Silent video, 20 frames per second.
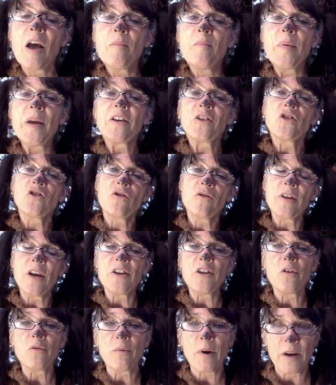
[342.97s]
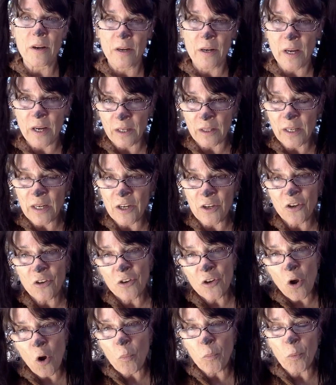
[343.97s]
Make sure that you write neatly in
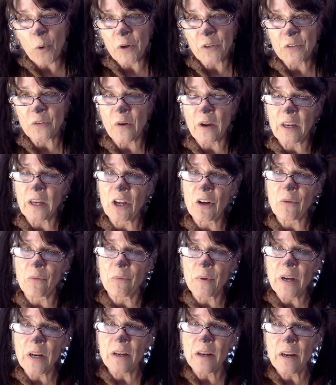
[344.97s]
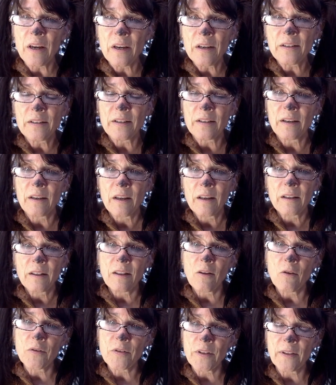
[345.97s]
your notebook so I can read it.
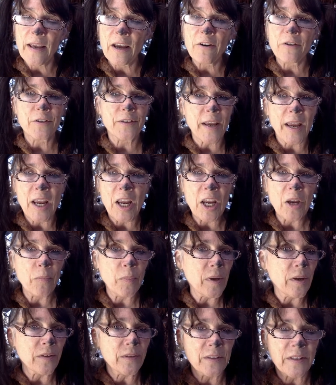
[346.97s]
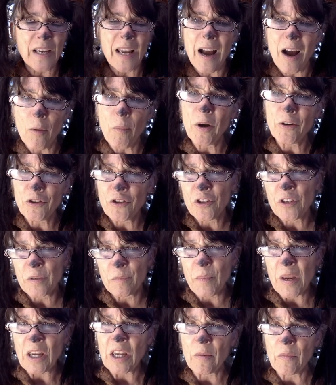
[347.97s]
Those letters A, B, C. How about you
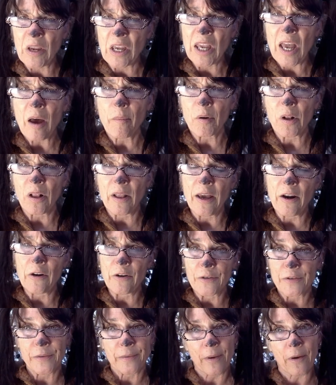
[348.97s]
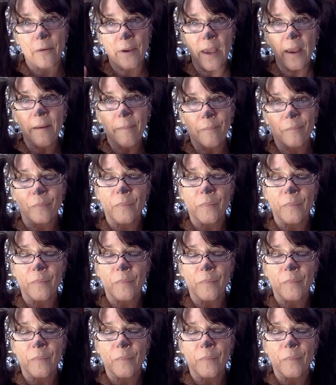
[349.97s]
just make them in capital letters, okay?